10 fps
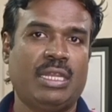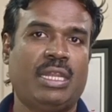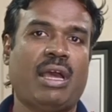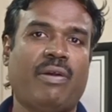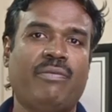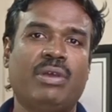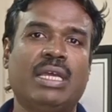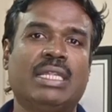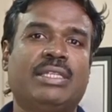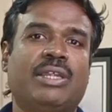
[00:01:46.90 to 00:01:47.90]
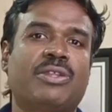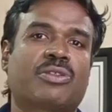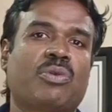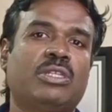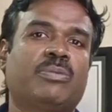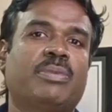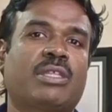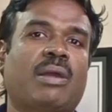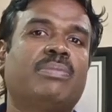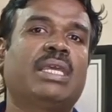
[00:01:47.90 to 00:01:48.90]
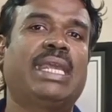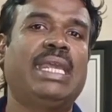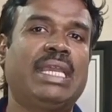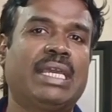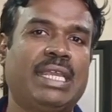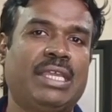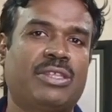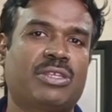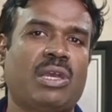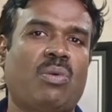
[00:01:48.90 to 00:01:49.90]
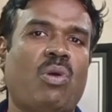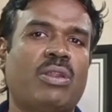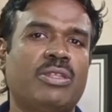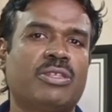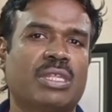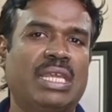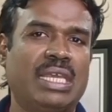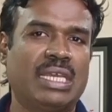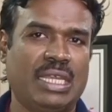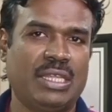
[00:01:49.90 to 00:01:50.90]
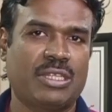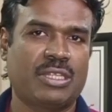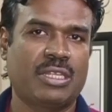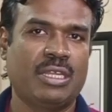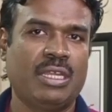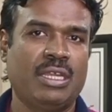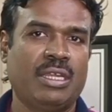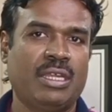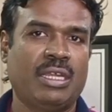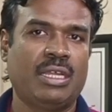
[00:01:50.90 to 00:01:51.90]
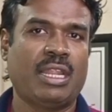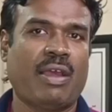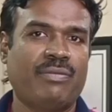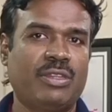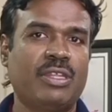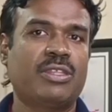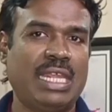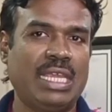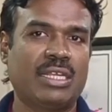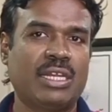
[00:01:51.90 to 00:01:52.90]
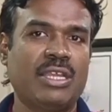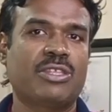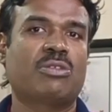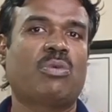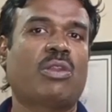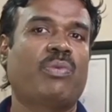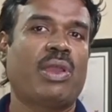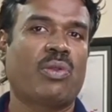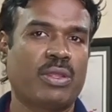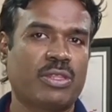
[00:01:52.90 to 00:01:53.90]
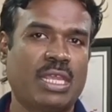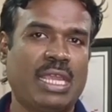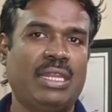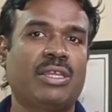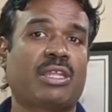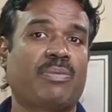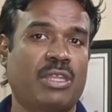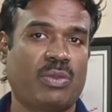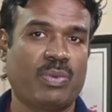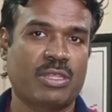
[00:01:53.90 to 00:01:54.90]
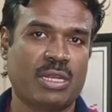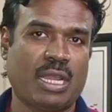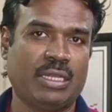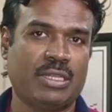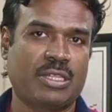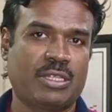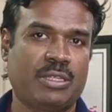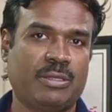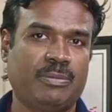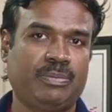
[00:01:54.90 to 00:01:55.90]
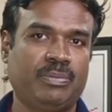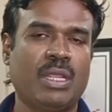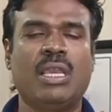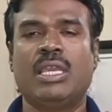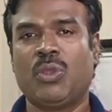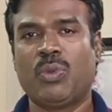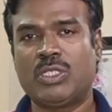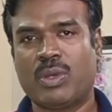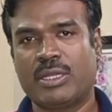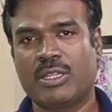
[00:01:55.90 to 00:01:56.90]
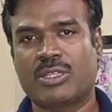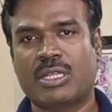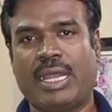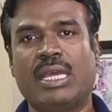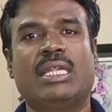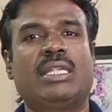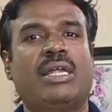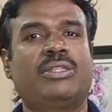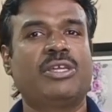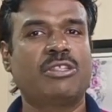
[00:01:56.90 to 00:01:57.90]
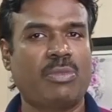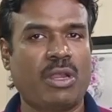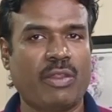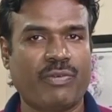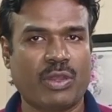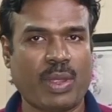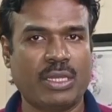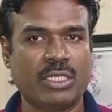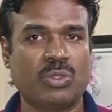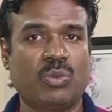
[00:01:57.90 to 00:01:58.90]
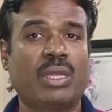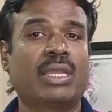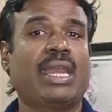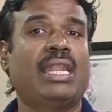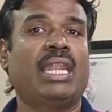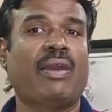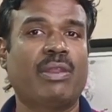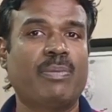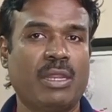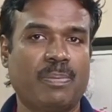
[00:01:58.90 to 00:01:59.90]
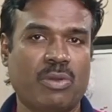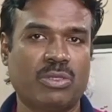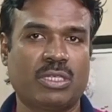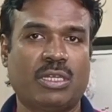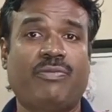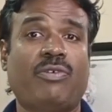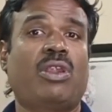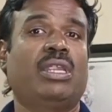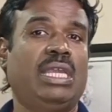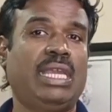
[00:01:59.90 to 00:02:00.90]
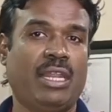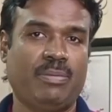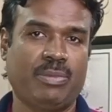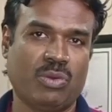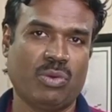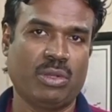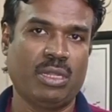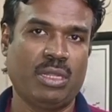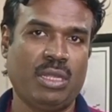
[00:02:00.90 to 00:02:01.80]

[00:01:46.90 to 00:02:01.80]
Now, there is going to be something increased. Now, what is this increase? Now, this increase is what we are going to see in the subsequent slides. You need to understand that this modifier 22 can never be reported for an E&M code.